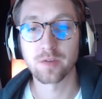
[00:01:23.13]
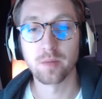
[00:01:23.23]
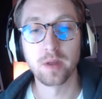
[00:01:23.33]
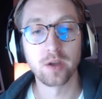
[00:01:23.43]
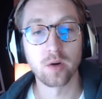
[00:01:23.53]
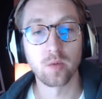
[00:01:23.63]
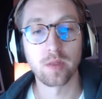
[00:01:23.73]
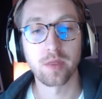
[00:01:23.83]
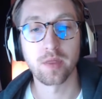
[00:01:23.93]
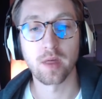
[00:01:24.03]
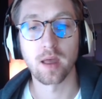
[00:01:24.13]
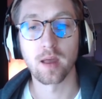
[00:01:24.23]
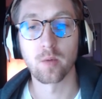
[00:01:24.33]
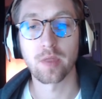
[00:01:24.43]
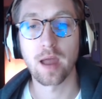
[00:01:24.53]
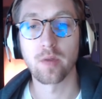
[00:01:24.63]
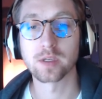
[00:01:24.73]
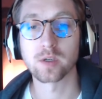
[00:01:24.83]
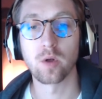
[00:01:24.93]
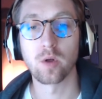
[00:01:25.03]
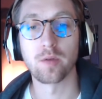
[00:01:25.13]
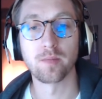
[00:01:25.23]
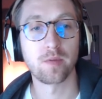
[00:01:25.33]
familiar with how this whole